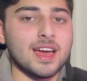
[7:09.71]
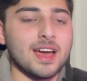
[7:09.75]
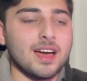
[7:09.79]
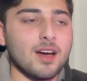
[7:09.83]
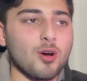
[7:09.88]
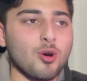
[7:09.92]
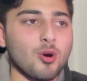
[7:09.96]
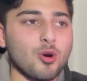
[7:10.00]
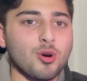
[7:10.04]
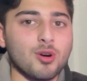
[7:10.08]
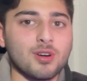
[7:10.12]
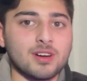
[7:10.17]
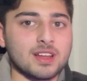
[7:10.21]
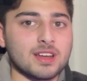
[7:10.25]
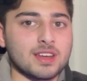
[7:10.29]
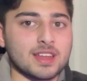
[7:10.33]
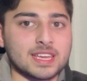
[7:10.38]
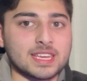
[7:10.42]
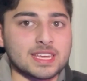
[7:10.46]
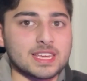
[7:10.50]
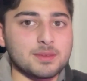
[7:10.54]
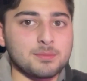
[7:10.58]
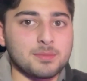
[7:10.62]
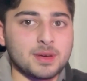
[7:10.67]
or
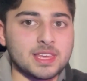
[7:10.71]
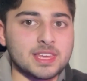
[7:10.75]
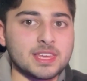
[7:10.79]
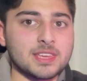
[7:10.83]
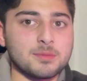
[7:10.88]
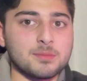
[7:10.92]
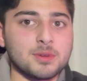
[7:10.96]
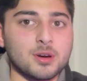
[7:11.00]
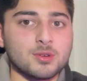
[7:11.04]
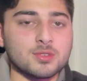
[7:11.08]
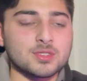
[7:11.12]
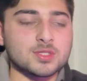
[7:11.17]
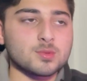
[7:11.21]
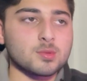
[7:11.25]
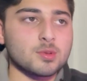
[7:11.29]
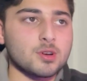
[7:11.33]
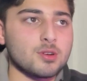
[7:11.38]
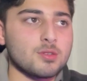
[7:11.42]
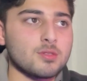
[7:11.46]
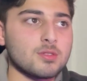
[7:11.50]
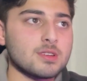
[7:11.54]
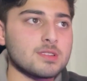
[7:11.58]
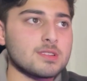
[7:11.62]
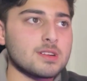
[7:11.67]
like in my email as
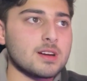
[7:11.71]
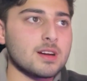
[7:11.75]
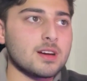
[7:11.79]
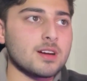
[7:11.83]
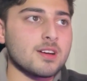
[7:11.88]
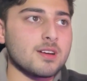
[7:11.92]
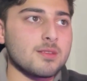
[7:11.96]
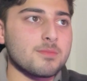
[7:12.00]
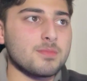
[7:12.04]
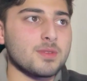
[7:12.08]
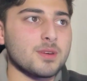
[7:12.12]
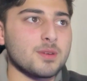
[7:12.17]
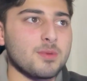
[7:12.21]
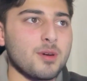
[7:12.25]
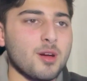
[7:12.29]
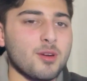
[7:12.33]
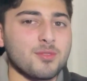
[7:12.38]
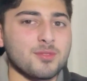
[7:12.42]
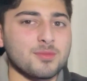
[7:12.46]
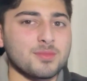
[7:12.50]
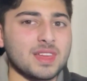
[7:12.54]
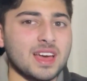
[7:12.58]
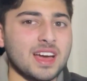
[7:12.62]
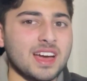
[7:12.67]
well. But apart
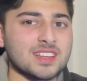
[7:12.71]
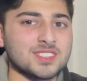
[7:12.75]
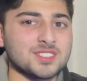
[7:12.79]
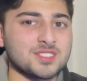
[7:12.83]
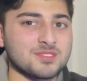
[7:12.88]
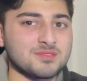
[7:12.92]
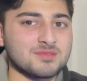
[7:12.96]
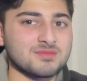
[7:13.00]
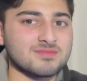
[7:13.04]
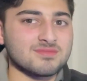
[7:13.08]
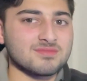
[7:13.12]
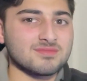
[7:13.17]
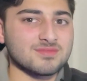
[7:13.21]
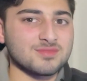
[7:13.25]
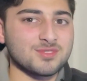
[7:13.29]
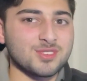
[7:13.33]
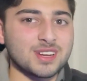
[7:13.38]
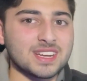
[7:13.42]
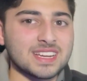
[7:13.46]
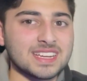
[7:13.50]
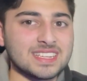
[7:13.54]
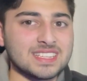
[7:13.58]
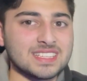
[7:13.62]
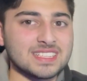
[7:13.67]
from that, I don't
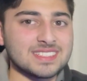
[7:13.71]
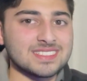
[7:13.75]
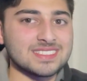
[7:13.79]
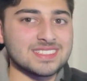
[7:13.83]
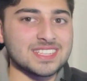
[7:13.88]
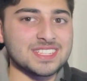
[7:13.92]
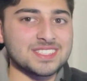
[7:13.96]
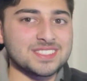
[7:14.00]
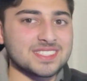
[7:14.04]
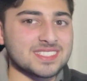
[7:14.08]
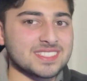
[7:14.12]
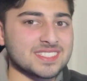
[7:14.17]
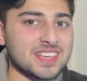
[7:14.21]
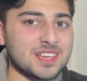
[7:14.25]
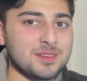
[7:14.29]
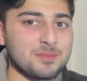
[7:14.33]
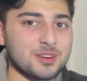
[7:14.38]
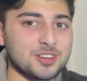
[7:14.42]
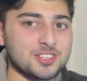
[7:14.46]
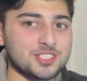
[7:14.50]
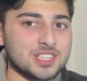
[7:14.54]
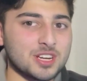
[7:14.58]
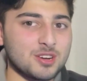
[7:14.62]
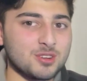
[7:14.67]
really need to say
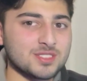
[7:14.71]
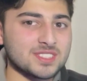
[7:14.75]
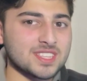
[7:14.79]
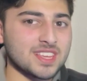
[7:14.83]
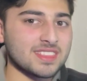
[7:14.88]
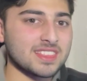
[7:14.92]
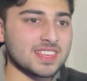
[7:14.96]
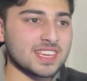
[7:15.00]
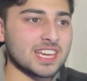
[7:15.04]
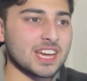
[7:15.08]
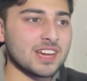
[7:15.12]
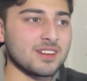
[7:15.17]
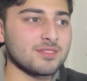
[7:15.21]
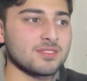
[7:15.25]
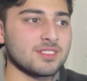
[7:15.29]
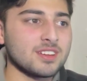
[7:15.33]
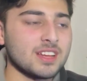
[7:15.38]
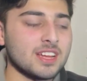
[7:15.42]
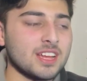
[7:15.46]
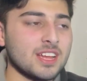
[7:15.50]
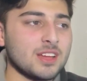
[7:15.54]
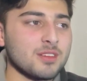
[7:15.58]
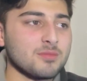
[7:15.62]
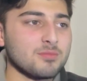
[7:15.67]
much else. I think I've
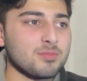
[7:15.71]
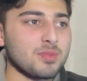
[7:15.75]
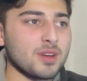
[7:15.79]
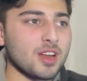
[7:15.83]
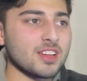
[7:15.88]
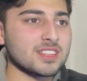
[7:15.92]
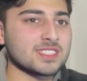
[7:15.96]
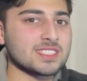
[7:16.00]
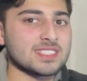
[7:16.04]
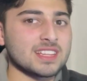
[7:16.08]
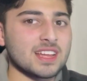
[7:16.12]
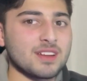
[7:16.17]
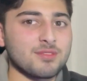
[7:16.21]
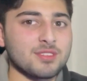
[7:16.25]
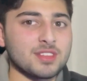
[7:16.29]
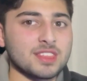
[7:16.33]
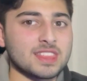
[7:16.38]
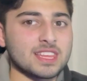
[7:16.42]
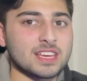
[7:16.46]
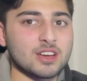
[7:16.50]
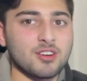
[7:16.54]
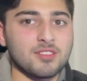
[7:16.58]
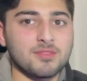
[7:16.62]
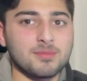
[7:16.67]
blurted
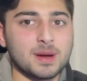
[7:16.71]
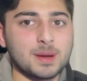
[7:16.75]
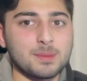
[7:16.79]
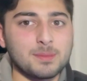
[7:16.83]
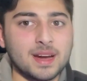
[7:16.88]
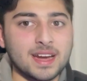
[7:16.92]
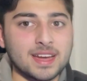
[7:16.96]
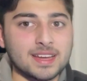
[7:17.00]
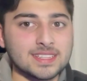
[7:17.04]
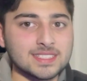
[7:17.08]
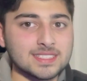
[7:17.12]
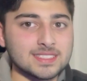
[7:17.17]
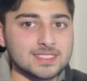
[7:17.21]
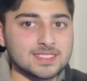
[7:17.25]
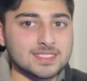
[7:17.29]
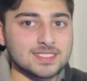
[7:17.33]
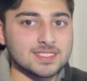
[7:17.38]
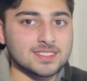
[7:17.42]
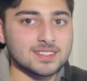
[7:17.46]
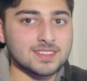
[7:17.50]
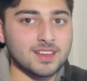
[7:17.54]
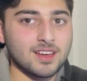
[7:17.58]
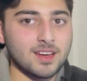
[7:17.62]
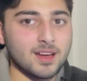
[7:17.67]
everything off my mind.
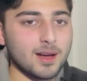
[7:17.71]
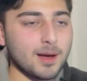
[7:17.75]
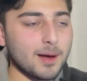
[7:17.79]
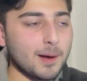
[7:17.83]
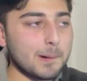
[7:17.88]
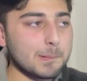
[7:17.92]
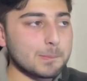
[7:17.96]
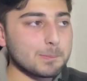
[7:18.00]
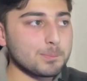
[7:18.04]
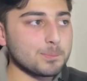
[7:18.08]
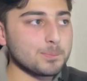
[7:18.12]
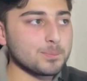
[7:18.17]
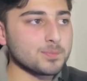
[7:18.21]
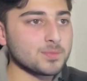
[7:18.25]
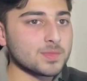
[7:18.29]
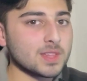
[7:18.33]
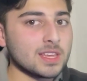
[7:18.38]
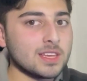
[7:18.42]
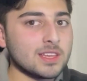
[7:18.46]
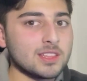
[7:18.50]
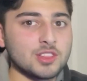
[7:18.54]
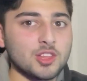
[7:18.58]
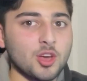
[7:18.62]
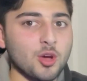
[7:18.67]
The
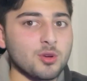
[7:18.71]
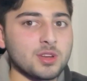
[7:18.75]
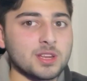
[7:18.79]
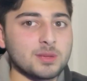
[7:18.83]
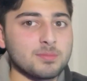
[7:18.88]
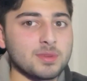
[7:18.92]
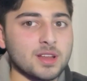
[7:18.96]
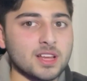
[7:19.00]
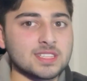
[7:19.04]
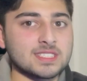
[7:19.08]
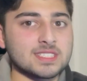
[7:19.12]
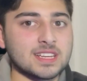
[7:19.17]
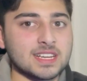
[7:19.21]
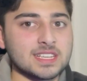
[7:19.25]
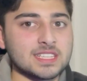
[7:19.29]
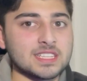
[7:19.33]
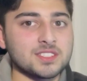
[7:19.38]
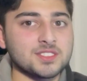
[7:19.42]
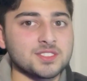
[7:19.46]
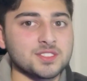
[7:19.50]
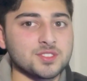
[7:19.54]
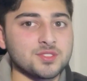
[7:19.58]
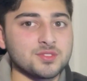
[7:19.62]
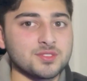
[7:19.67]
only blurting I
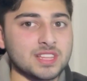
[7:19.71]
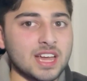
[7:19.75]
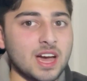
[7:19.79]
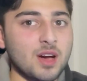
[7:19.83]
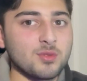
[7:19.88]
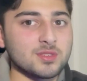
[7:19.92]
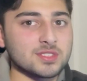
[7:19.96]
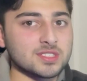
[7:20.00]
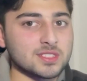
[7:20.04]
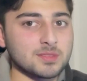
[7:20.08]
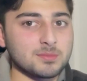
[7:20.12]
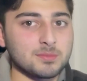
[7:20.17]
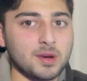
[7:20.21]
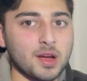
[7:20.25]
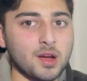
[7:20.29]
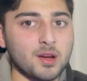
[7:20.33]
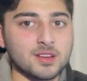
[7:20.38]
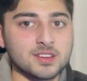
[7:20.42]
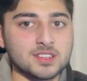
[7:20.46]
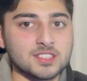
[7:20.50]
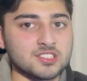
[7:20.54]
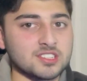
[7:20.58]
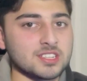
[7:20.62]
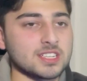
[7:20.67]
need to do now is some
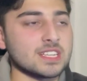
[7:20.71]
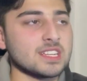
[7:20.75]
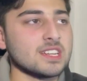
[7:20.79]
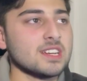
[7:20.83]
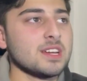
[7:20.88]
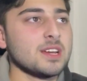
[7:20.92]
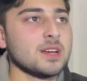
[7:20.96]
biology.